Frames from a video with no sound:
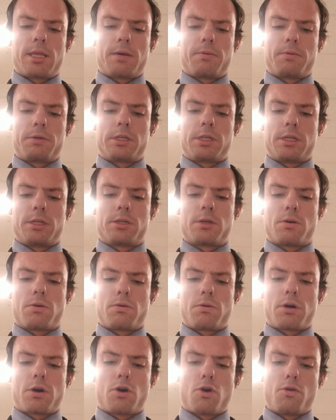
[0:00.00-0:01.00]
That was his
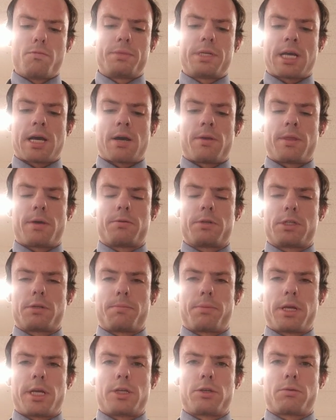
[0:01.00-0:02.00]
own hometown. That was the
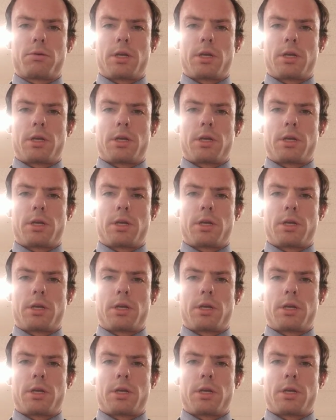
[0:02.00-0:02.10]
place